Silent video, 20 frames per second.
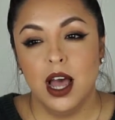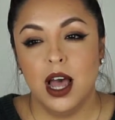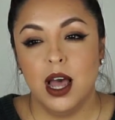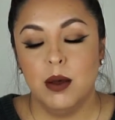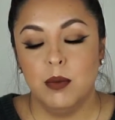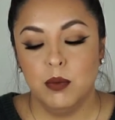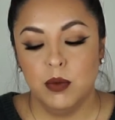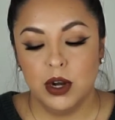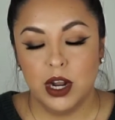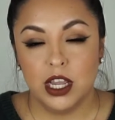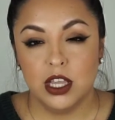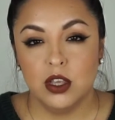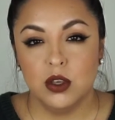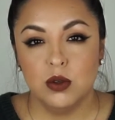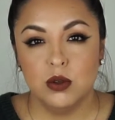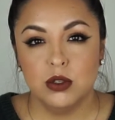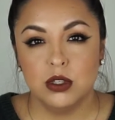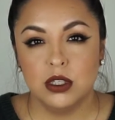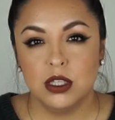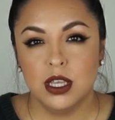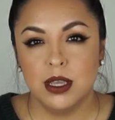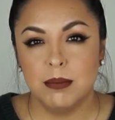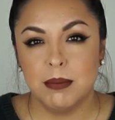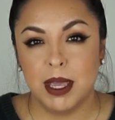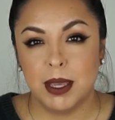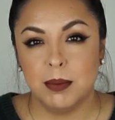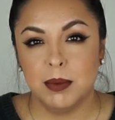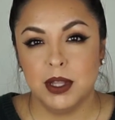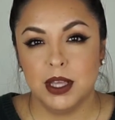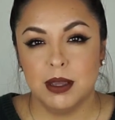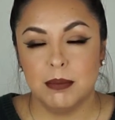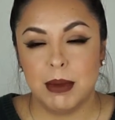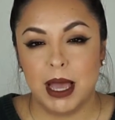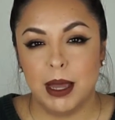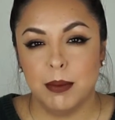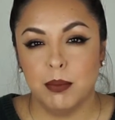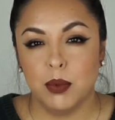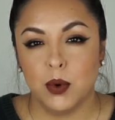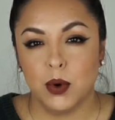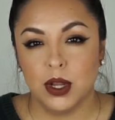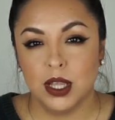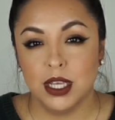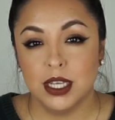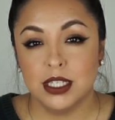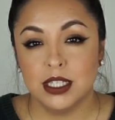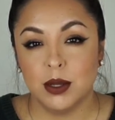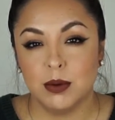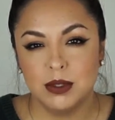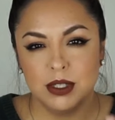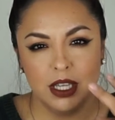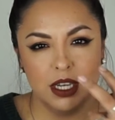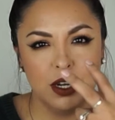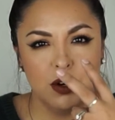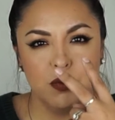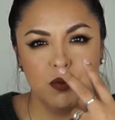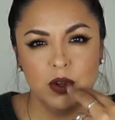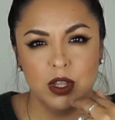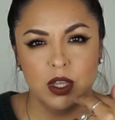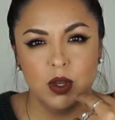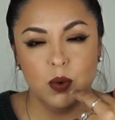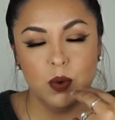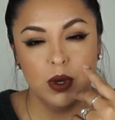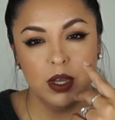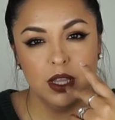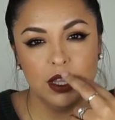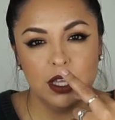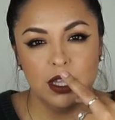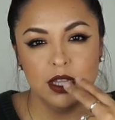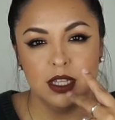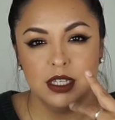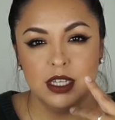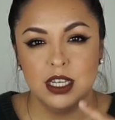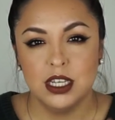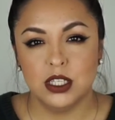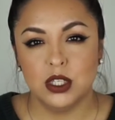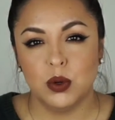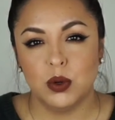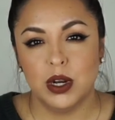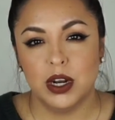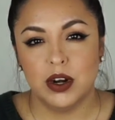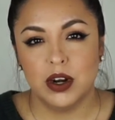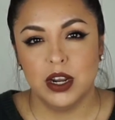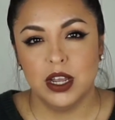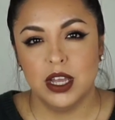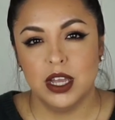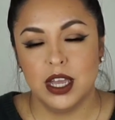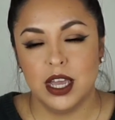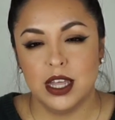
When I used the Maybelline Matte+Poreless, I was getting really oily in the T-zone area,